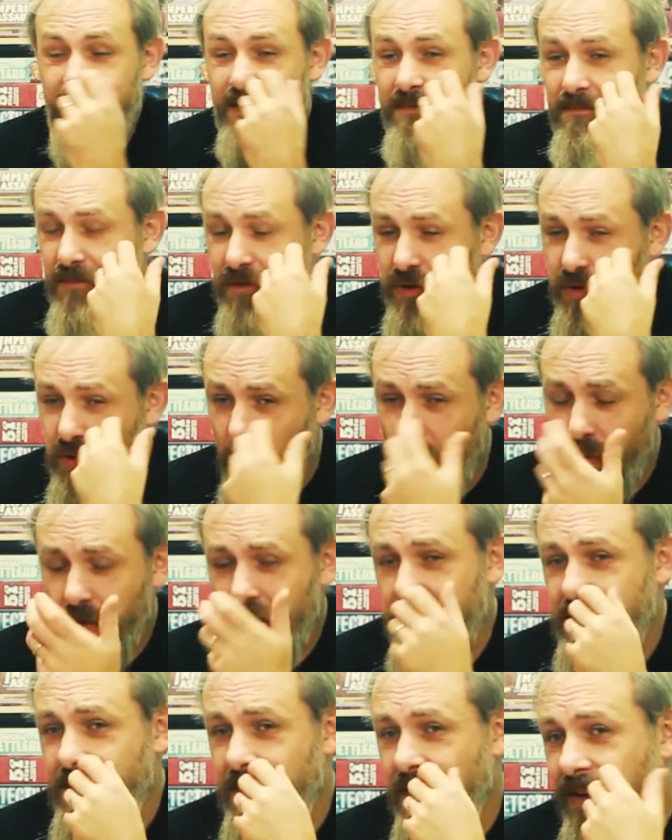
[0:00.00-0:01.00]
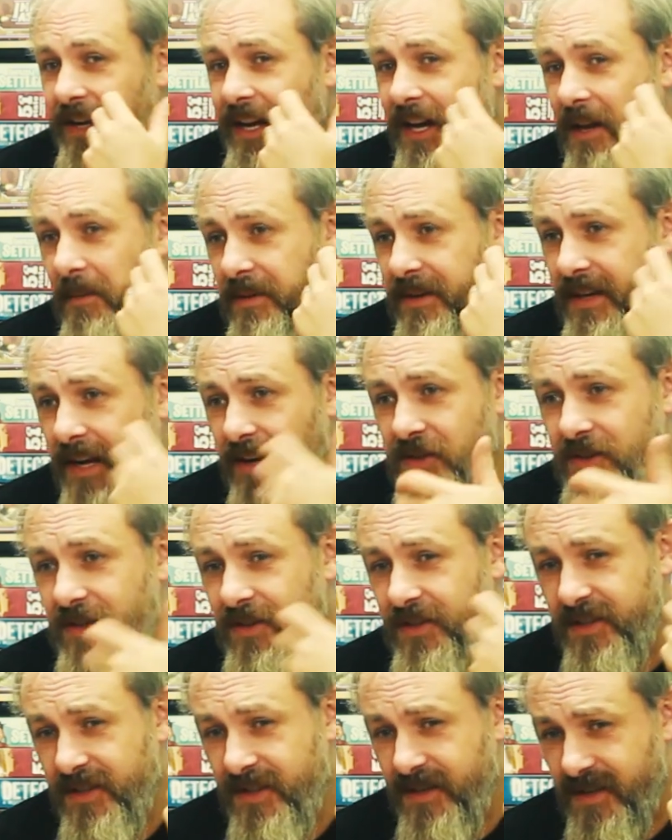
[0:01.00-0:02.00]
It's gorgeous to look at.
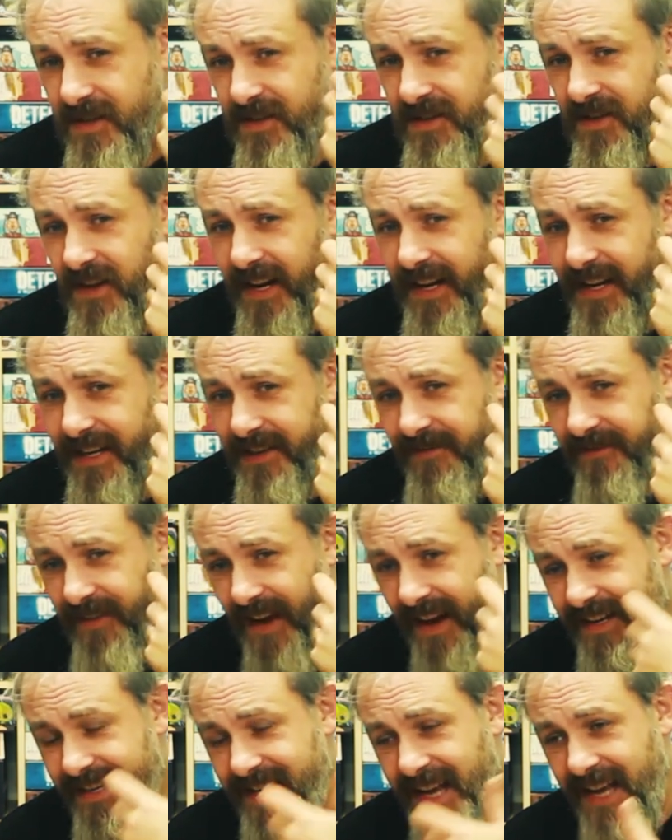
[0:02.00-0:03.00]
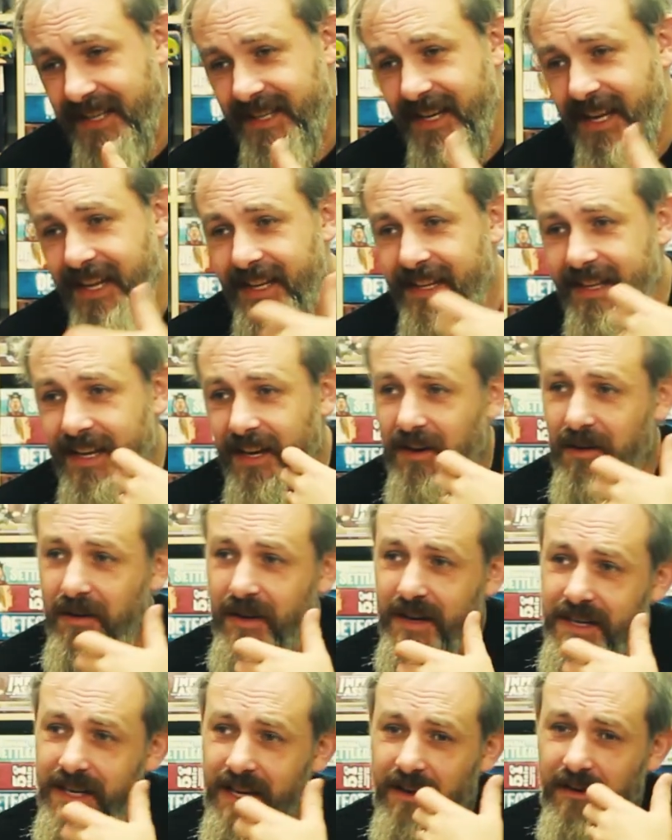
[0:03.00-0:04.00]
Production design is fantastic. The
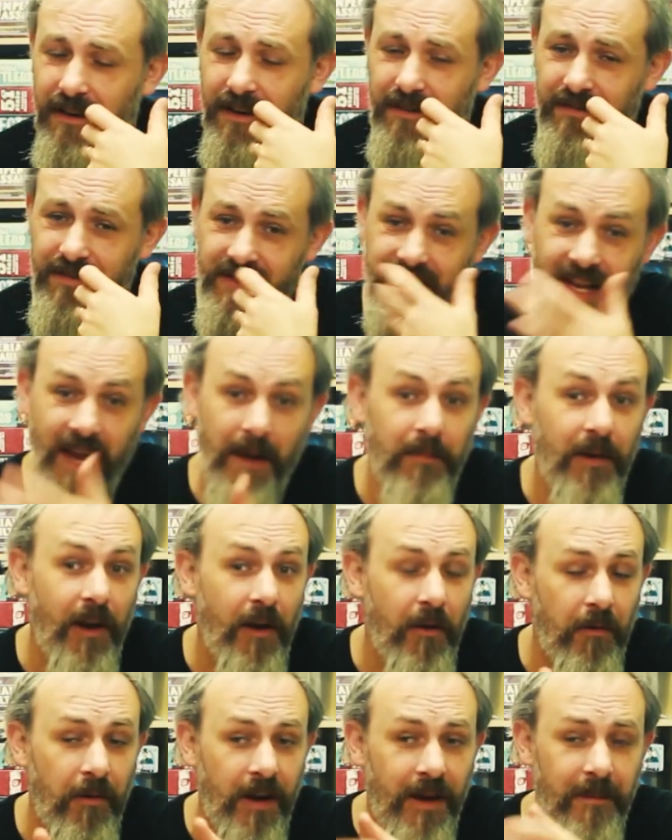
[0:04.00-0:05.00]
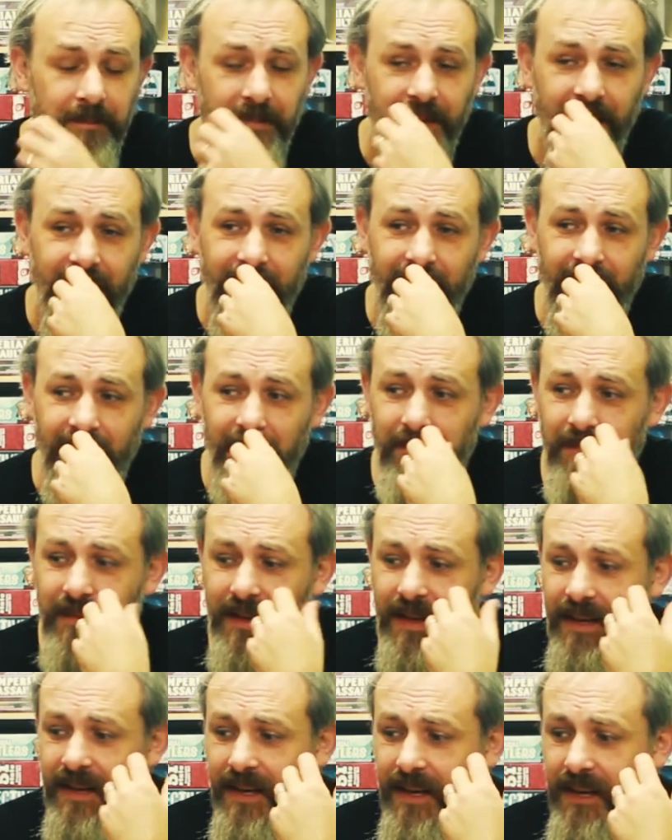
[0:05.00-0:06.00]
whole idea of Sam Lowry, um,
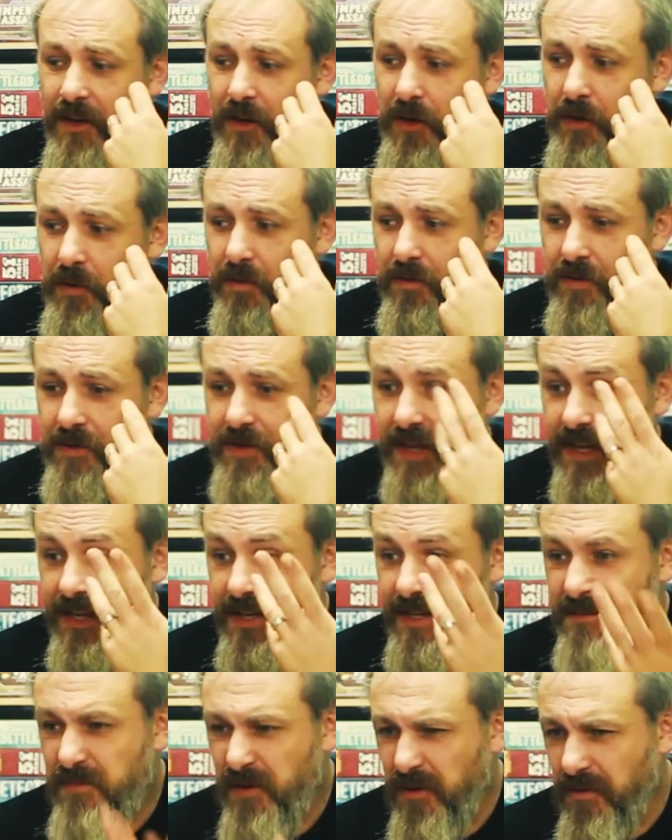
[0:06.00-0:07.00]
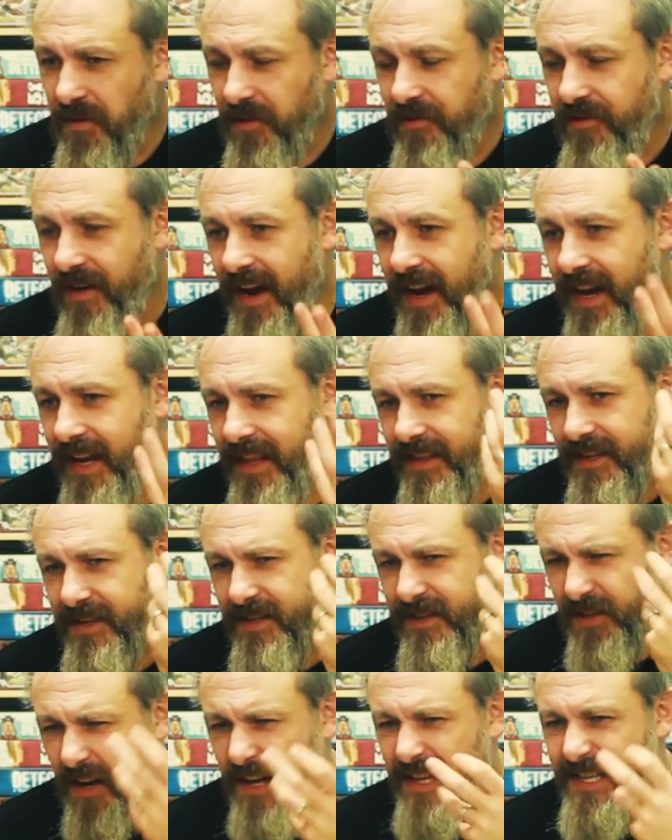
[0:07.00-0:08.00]
who's this bureaucrat in
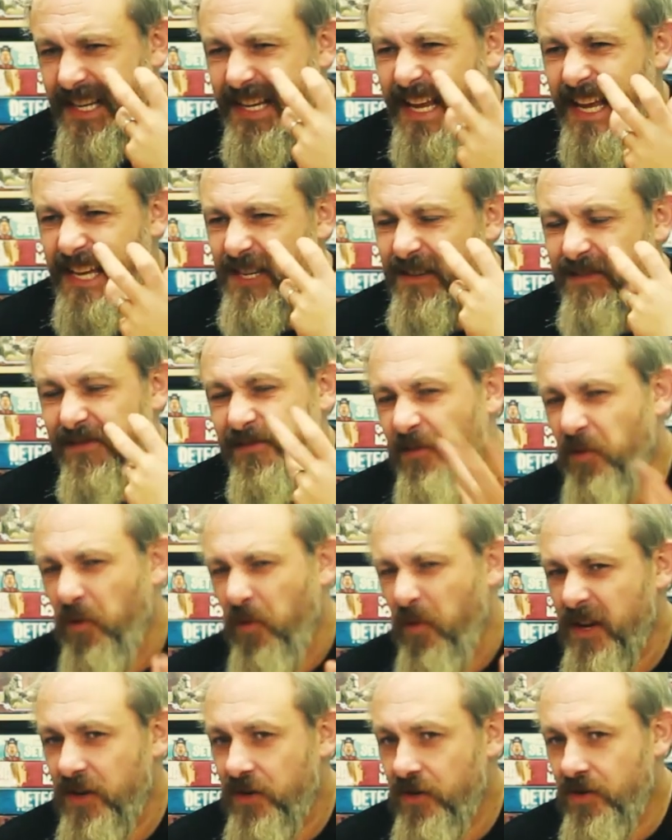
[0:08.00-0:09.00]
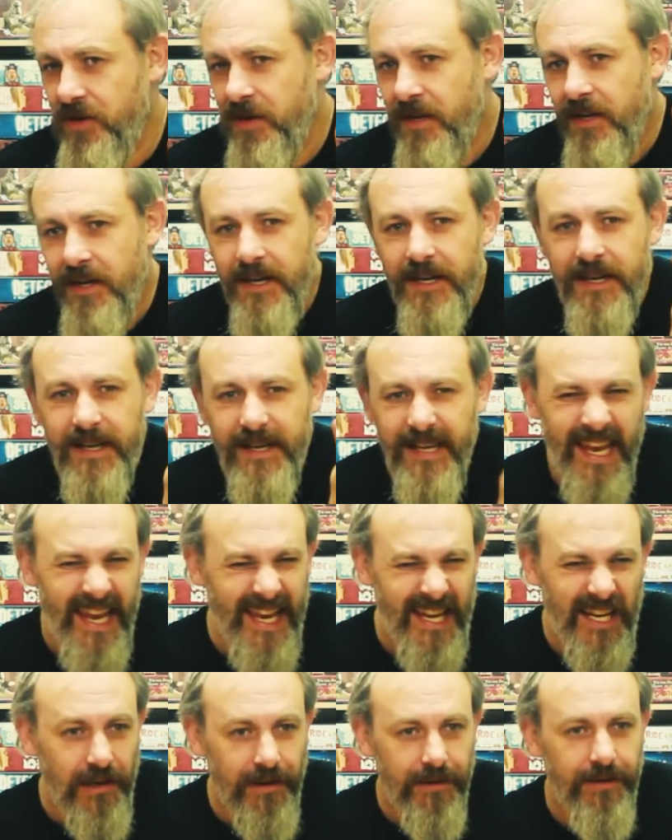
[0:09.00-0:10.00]
this 1984 ish
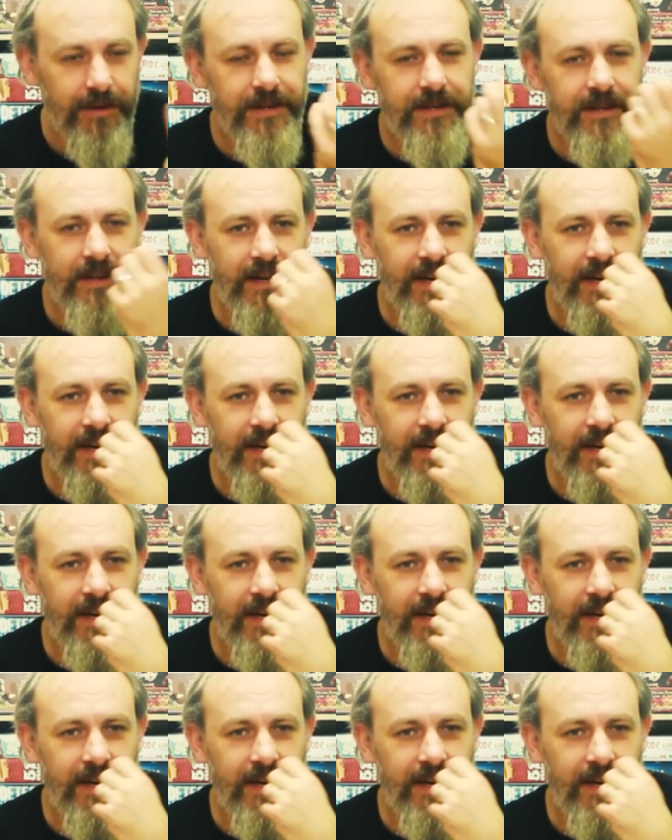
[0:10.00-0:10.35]
England,